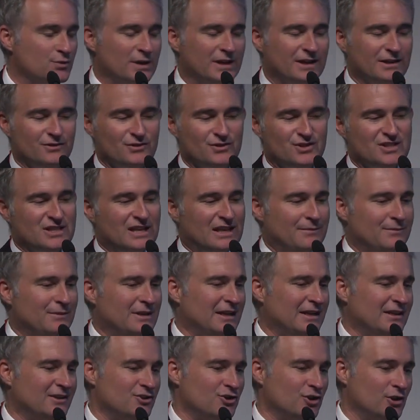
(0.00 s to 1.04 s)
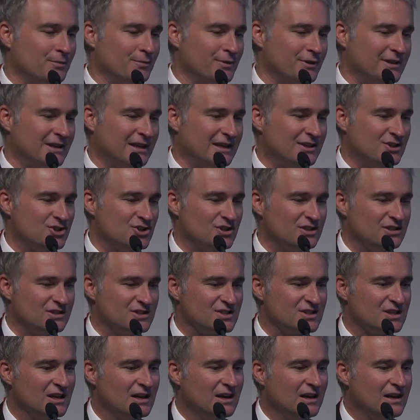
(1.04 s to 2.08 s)
We can do same-day
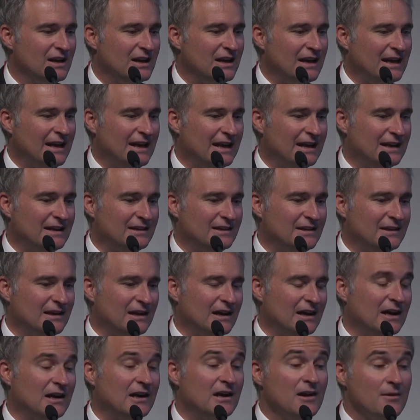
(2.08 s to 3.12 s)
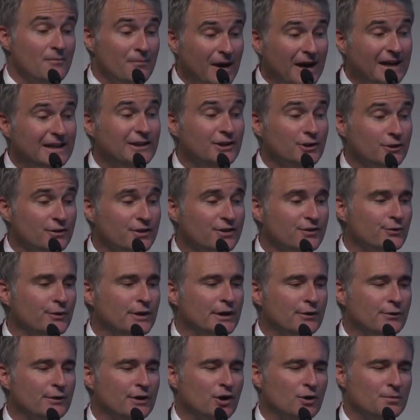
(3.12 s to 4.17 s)
interpretations. And by year
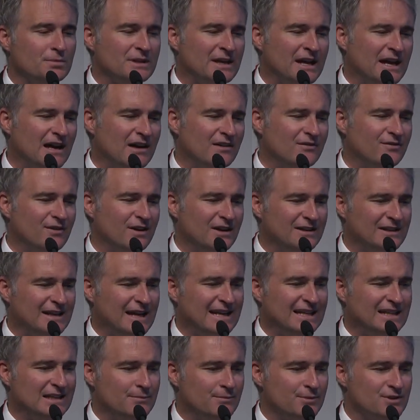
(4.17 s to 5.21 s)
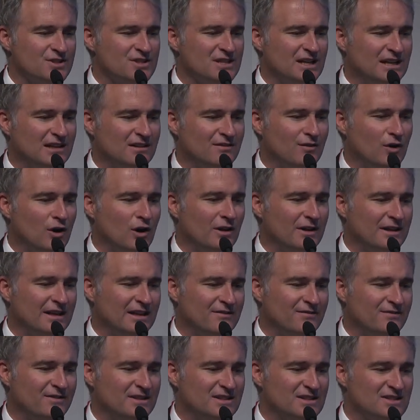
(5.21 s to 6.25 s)
3, we hope to have 90% of all
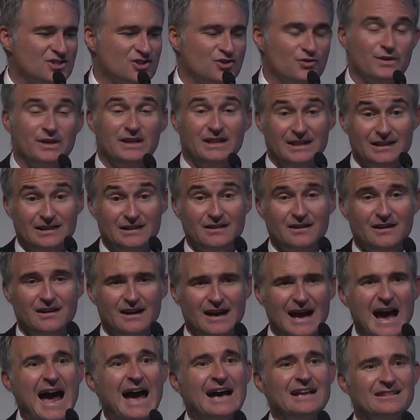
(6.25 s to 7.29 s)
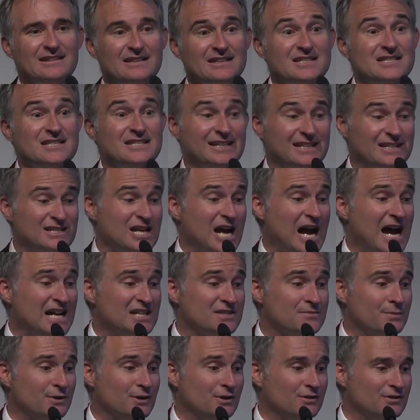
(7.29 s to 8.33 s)
infants screened at the 6
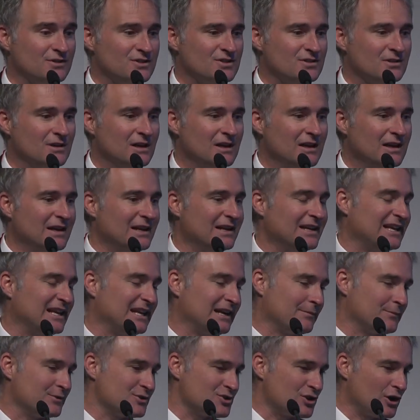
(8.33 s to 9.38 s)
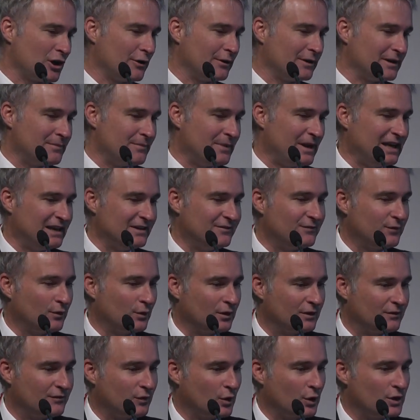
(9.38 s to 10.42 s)
hospitals. Cameras are already paid
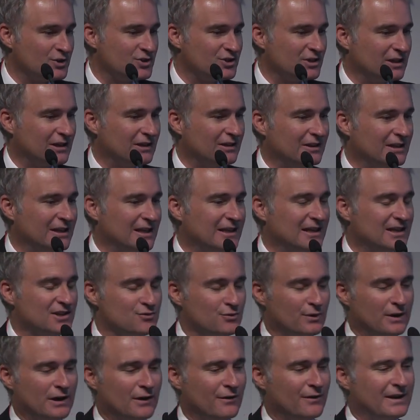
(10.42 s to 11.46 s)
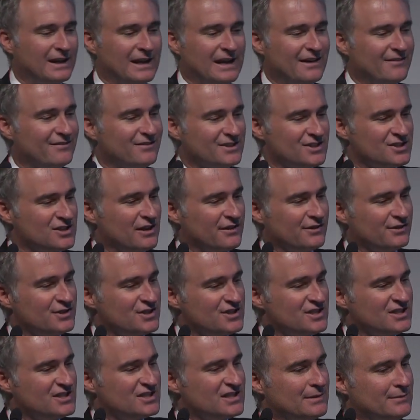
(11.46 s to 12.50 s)
for, fortunately, because we already have this other
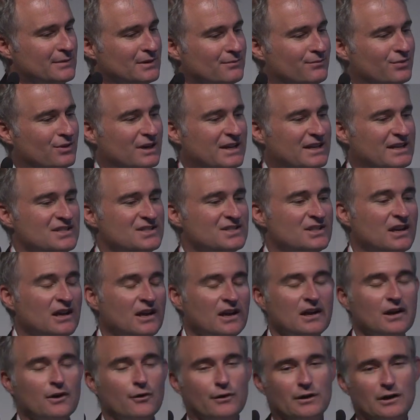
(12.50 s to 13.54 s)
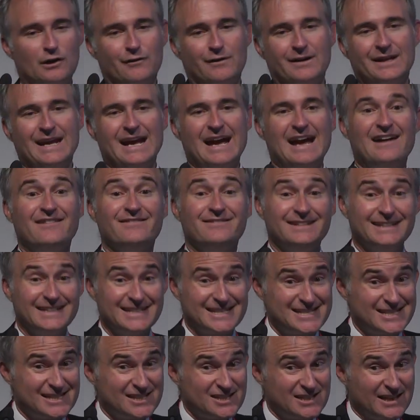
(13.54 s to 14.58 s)
system in place. We already have an
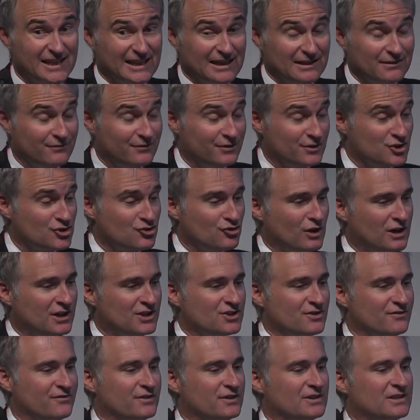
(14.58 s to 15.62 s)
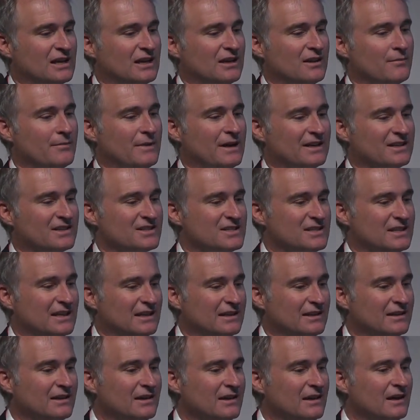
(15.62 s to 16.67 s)
existing infrastructure for
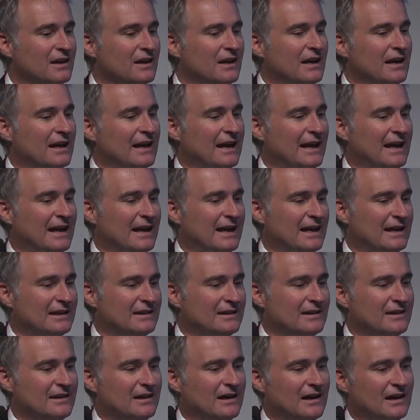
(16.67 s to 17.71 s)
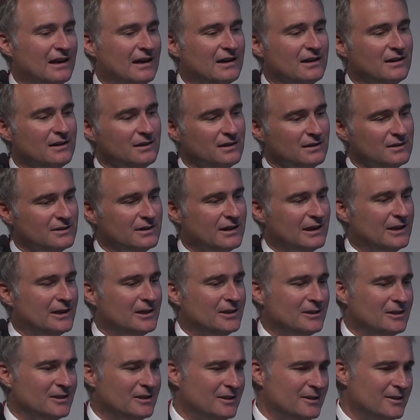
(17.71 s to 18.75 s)
telemedicine. And
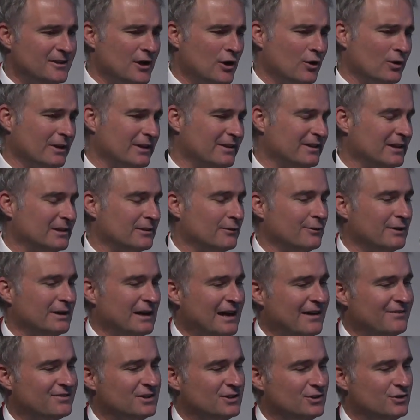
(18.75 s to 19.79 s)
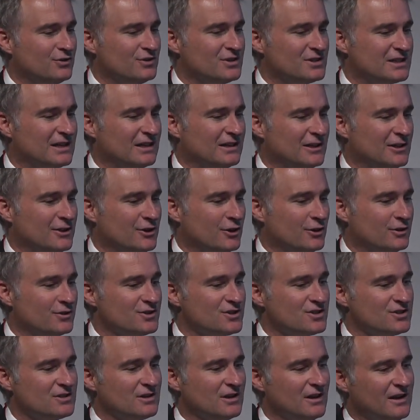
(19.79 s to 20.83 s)
then the only thing that we'd have to do is get a
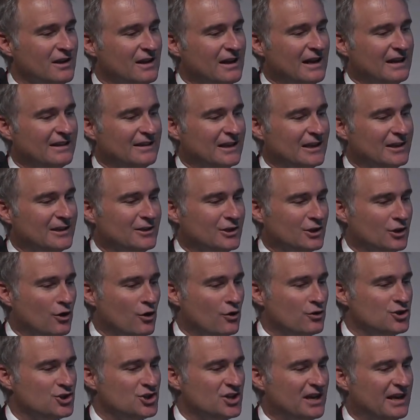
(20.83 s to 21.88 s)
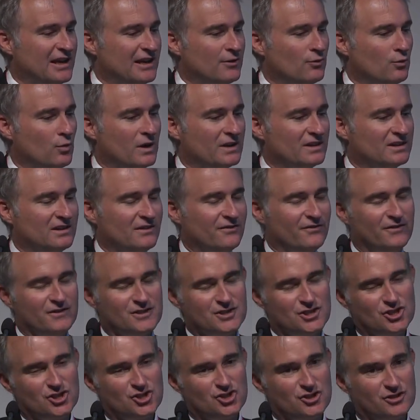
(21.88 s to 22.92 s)
nurse and then negotiate what the
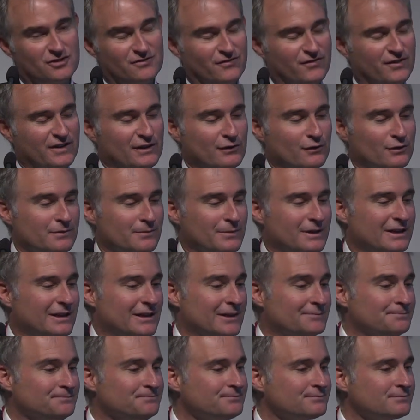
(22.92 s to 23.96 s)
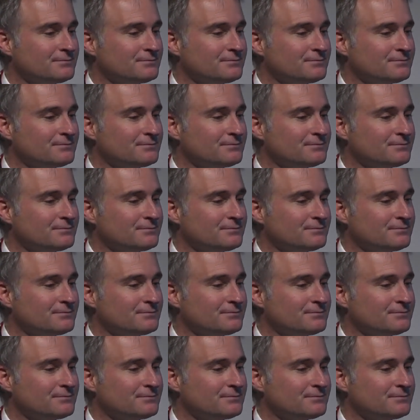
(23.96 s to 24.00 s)
physician fee would be.